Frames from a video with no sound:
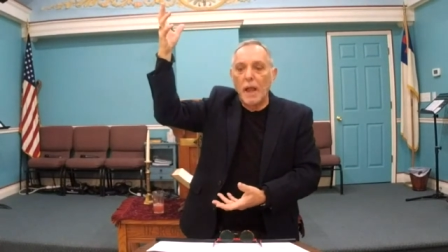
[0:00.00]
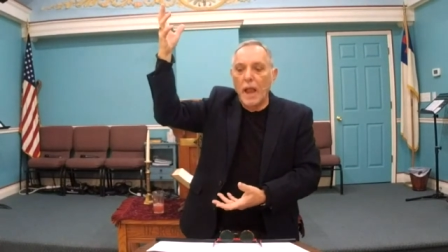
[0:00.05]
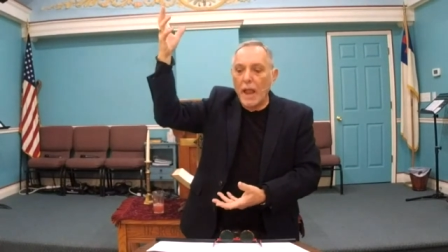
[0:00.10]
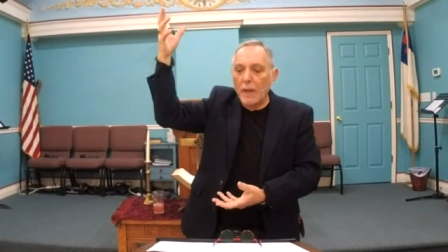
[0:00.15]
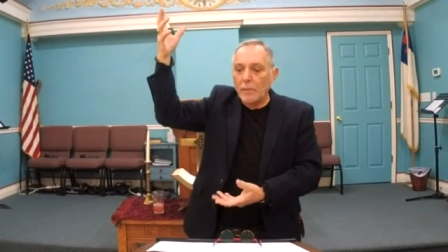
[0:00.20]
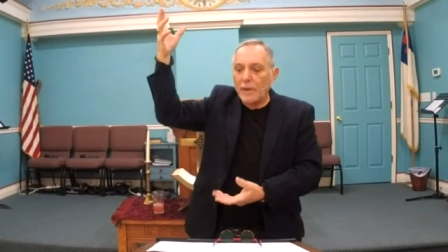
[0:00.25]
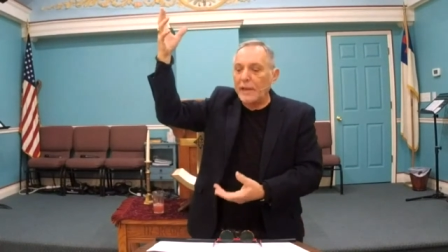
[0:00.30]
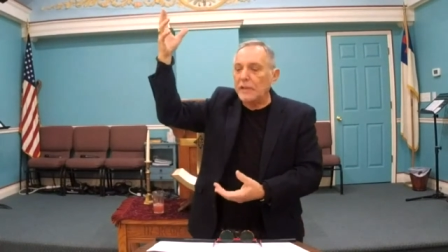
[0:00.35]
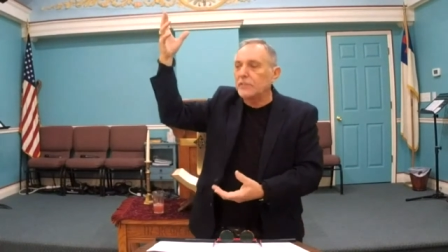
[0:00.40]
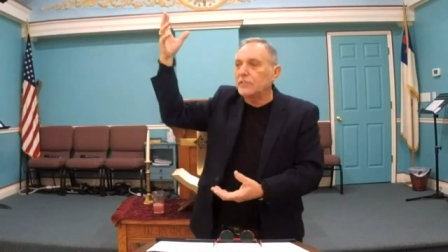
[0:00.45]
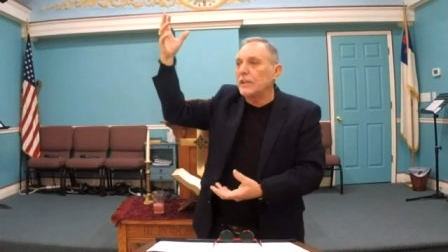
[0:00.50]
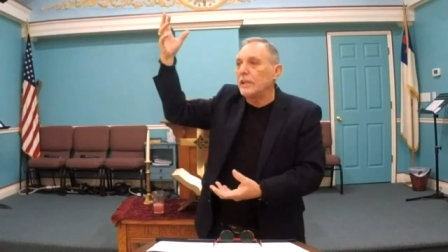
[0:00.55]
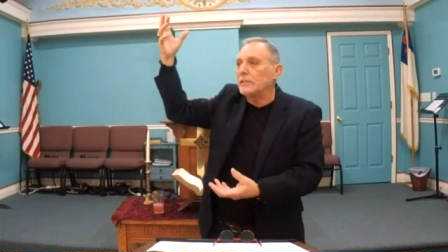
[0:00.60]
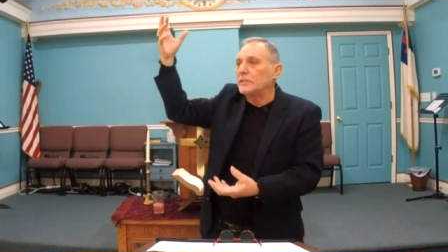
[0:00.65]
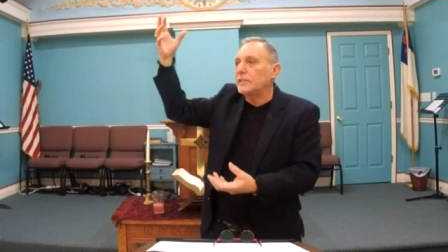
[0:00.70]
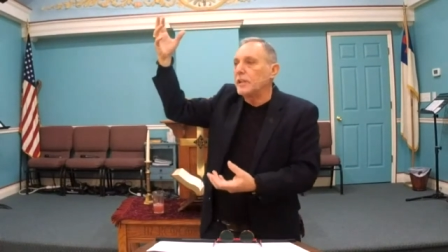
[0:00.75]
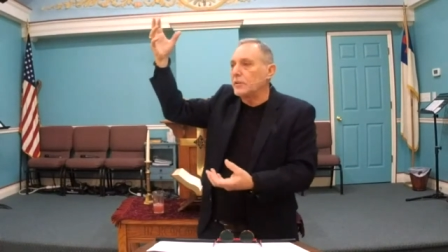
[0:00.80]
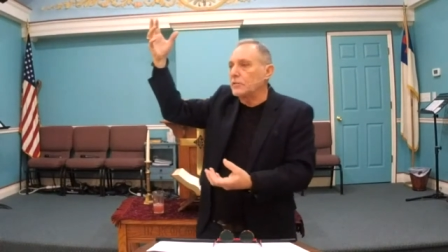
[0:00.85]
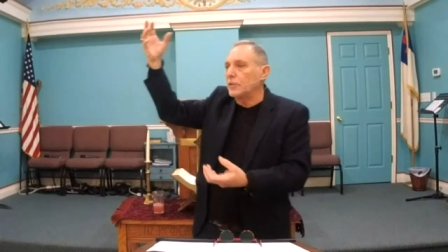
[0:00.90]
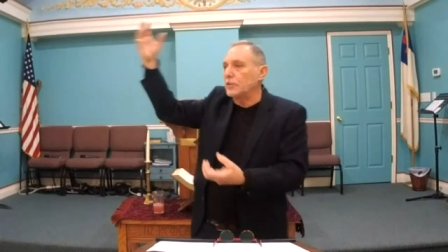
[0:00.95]
And when it
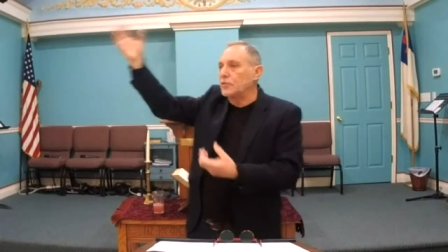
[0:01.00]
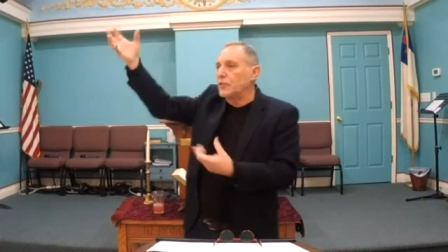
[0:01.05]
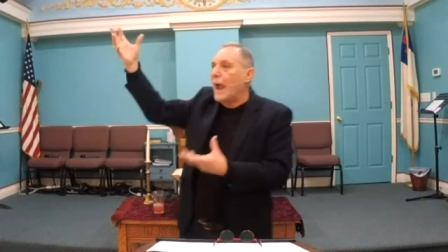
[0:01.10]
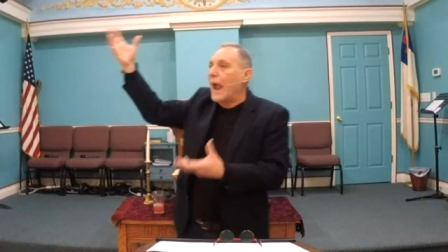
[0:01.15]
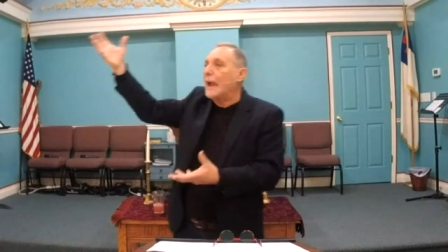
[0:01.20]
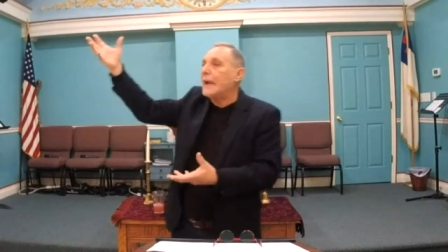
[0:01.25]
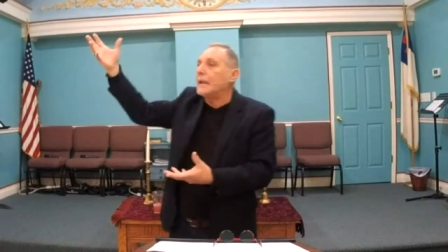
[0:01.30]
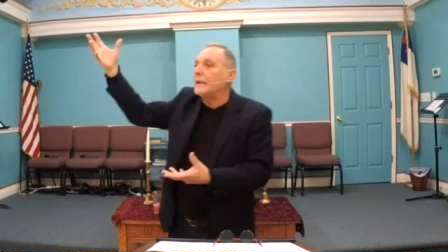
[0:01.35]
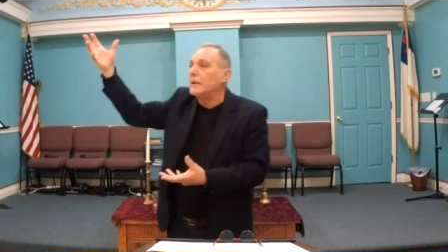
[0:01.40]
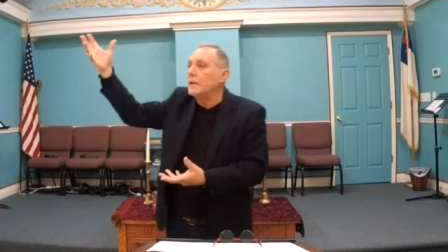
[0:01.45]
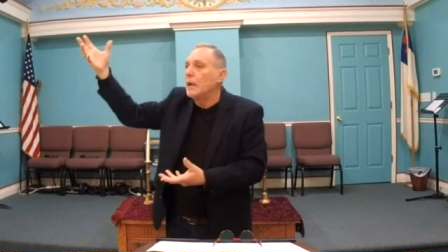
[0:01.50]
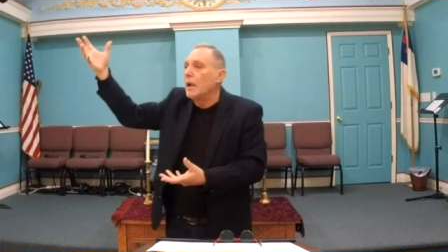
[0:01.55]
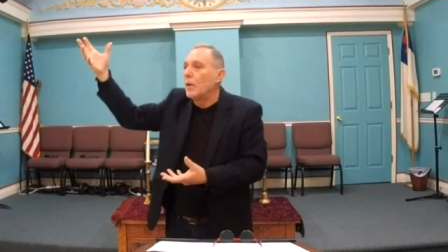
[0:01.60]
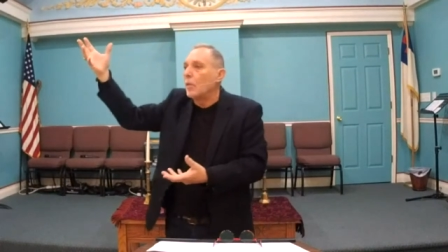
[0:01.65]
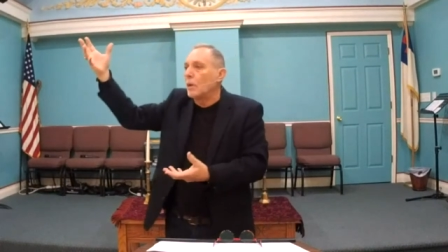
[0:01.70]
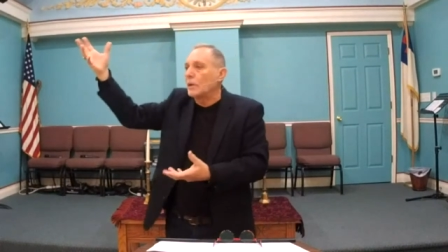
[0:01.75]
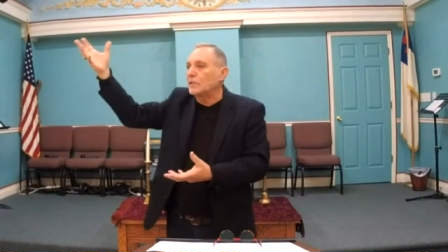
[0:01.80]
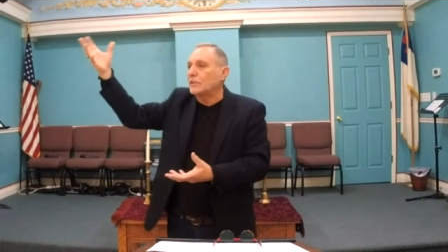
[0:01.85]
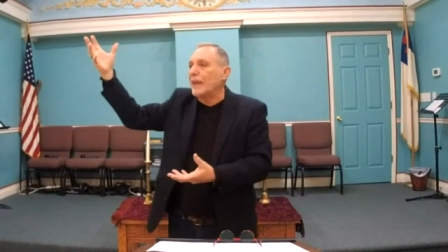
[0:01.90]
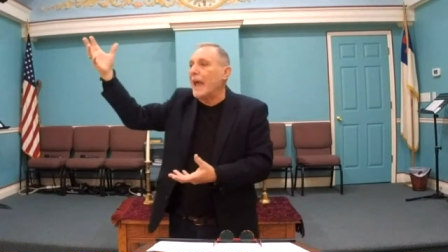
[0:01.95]
says there's a dragon,
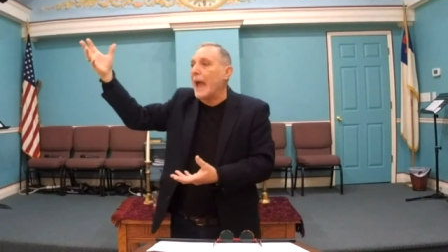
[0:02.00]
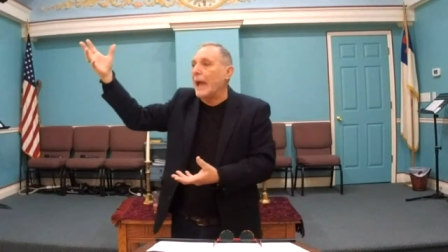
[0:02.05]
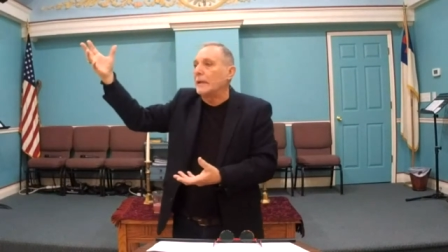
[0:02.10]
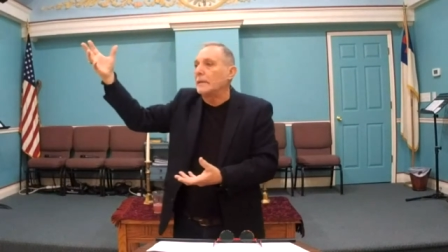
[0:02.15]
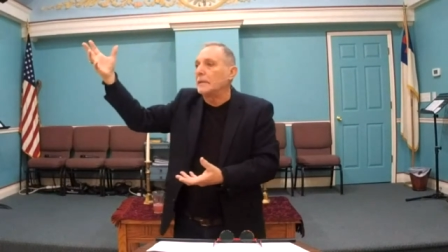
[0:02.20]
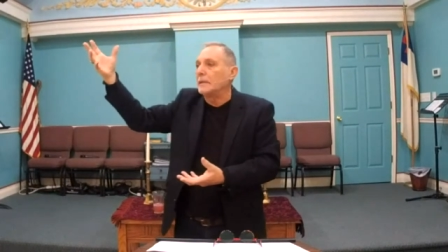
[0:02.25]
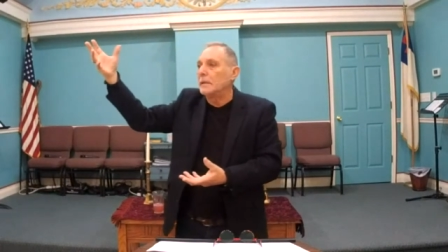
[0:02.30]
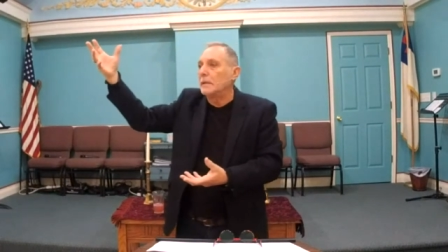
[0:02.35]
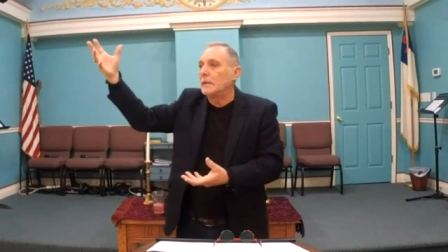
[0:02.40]
what's that?